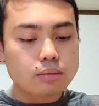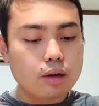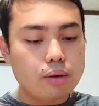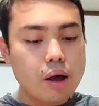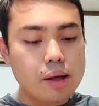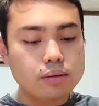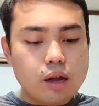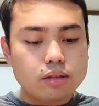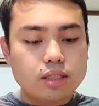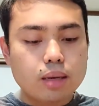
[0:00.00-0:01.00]
Okay.
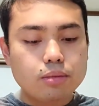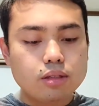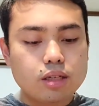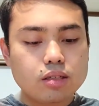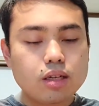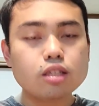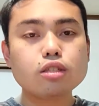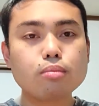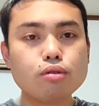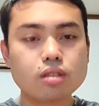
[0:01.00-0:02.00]
Salmon tastes like
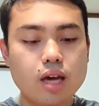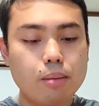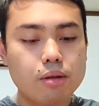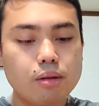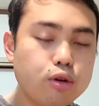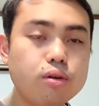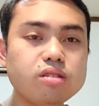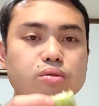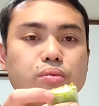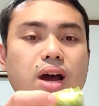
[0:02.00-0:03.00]
smoked salmon. Oh,
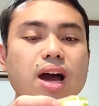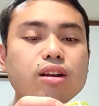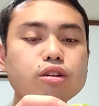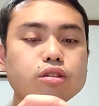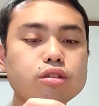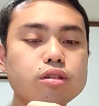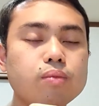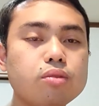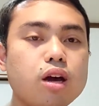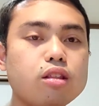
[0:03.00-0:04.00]
it's radish.
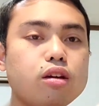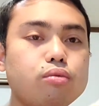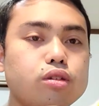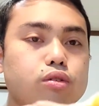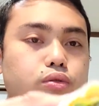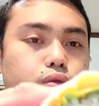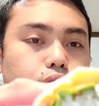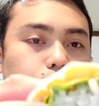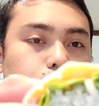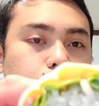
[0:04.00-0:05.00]
I thought it was
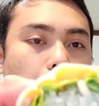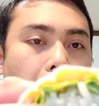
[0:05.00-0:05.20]
noodles.